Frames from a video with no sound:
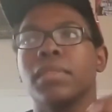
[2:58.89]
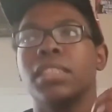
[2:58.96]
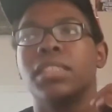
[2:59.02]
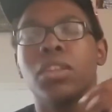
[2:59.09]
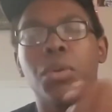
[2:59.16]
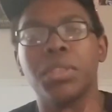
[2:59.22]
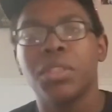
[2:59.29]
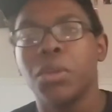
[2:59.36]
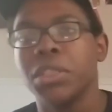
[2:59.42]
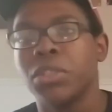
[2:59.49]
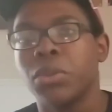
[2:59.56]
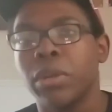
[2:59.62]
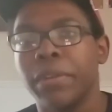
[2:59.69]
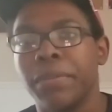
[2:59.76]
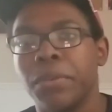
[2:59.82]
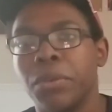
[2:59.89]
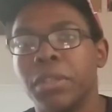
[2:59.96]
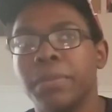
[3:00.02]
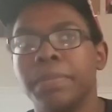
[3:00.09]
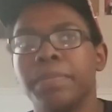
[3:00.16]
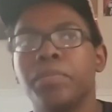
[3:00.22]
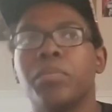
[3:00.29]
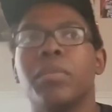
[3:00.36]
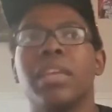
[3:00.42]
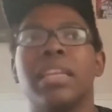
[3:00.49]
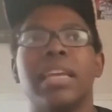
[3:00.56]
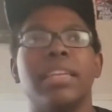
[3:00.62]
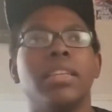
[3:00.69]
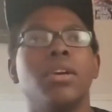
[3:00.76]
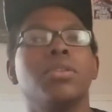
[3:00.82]
So is Toy Story 4.
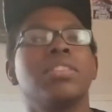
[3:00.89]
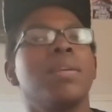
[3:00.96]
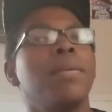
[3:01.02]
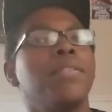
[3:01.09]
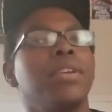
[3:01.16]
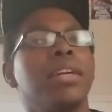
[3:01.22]
And I know some of